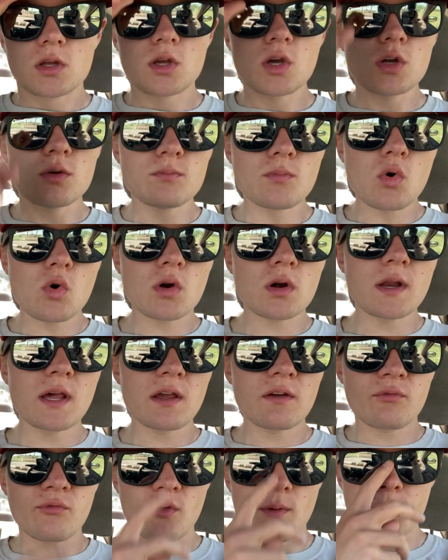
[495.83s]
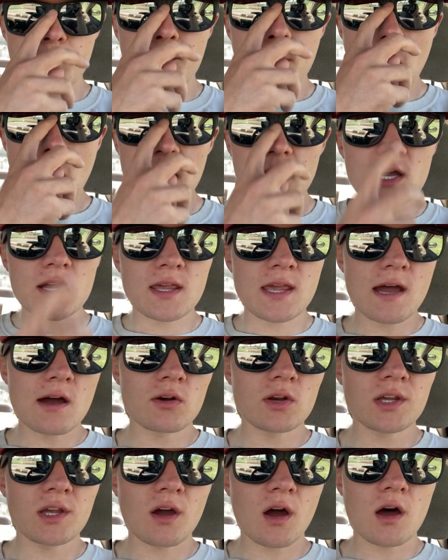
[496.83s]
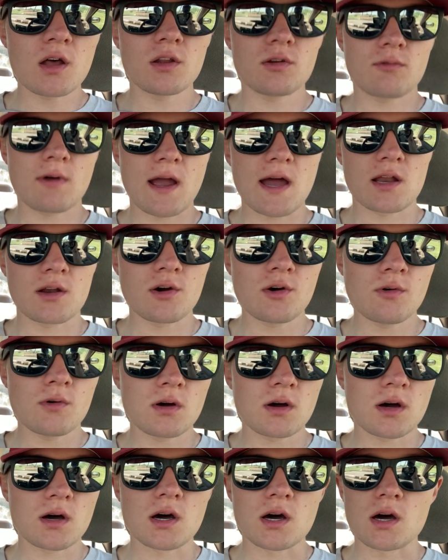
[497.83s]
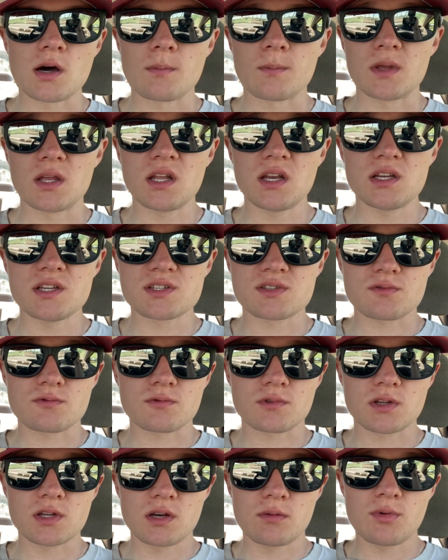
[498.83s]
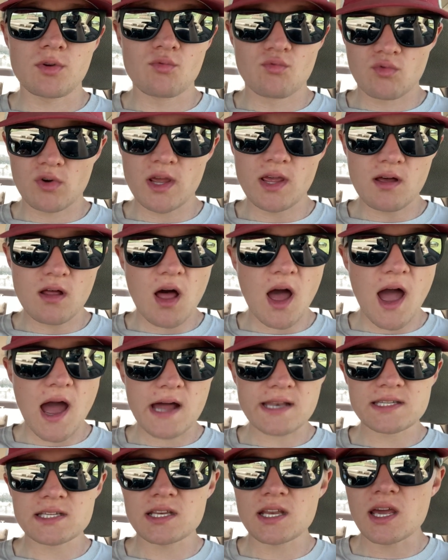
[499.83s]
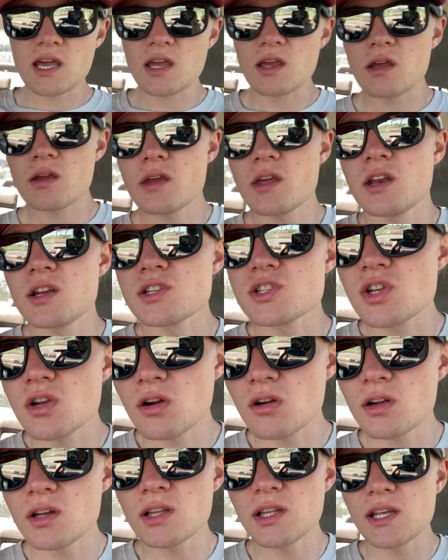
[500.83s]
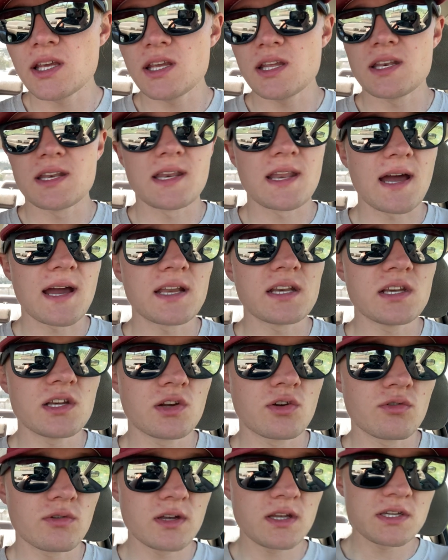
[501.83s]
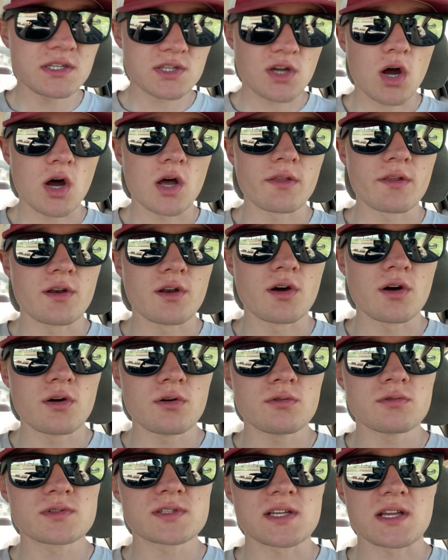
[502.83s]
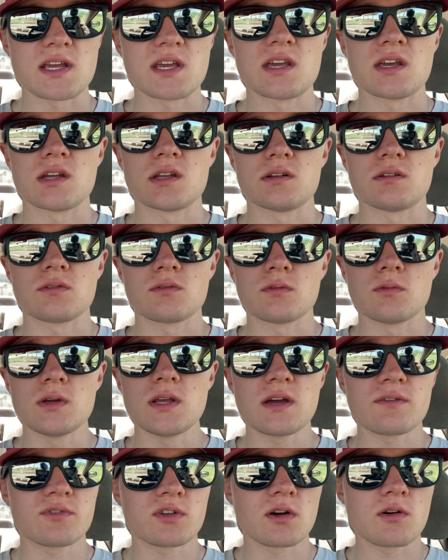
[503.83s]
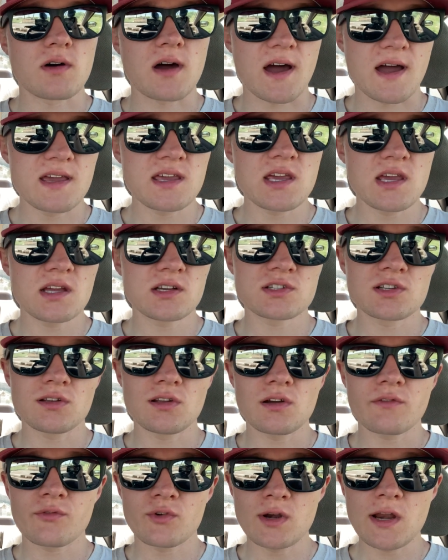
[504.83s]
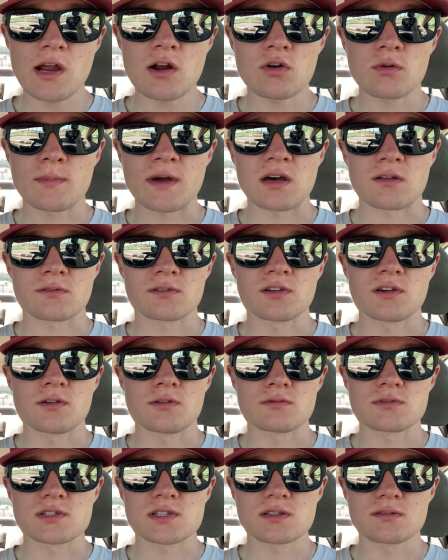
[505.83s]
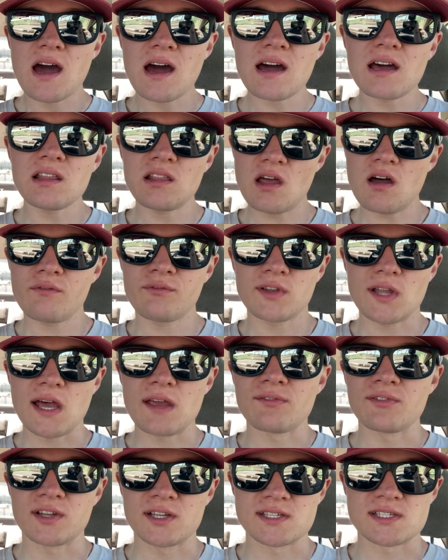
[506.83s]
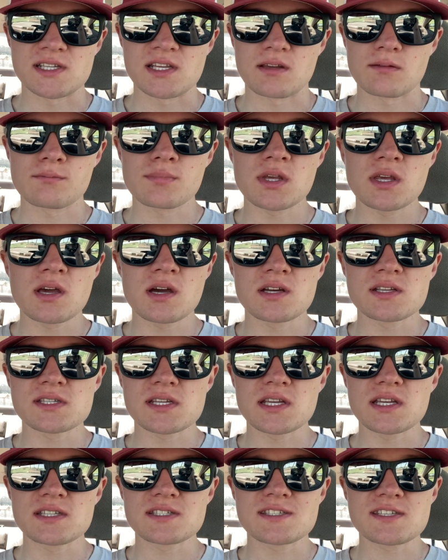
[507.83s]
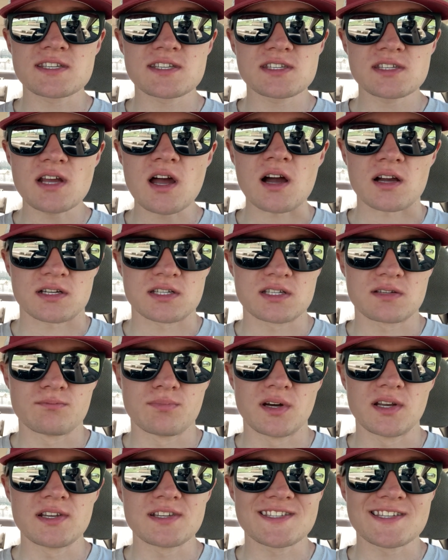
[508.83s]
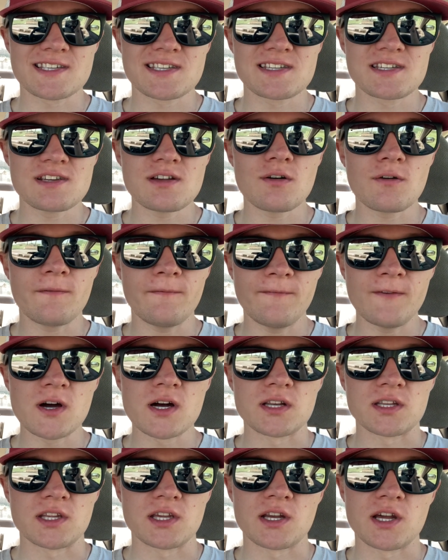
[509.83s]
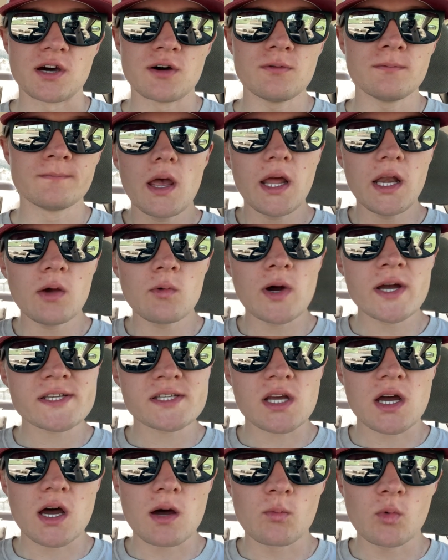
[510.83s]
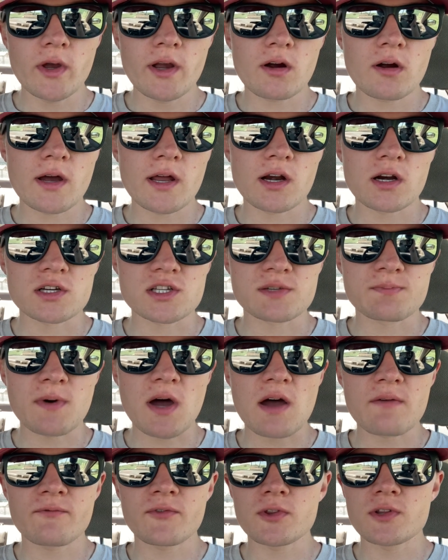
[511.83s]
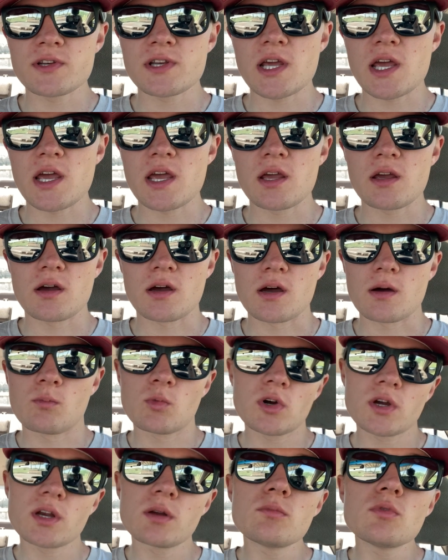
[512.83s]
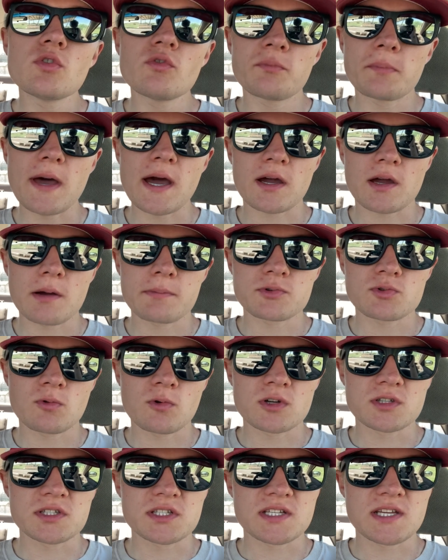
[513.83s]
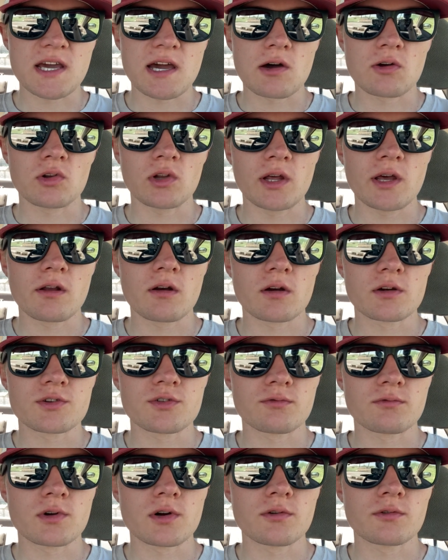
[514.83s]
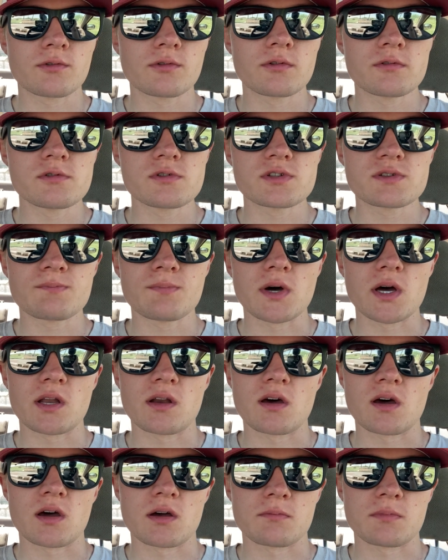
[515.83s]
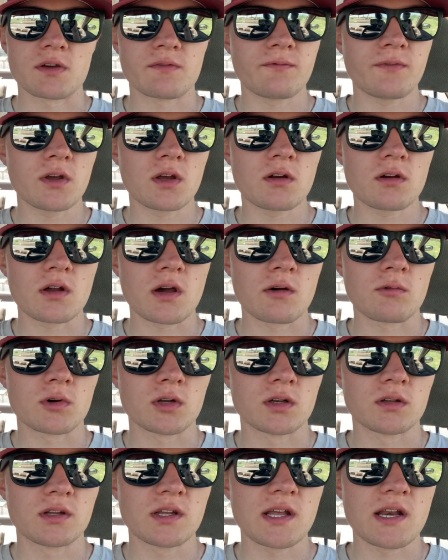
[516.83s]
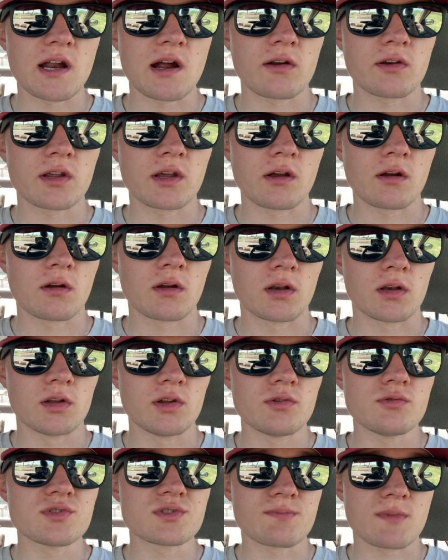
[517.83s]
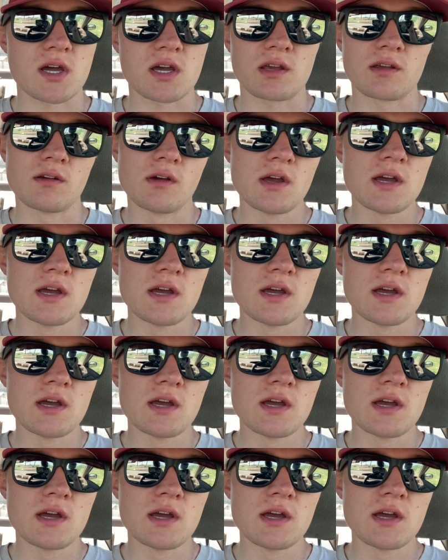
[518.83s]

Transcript: Good morning from Baca County, Colorado. Um, it is going to be real hot today. It is currently 90 degrees on the nose, and we have to go hiking to look for narrowmouth toads. I love life listing because it sucks, but it's still fun, you know? Anyways, um, we are at our spot for the day. Um, we're going to move back up towards town later to road cruise, but um, I figured I would get out here and use my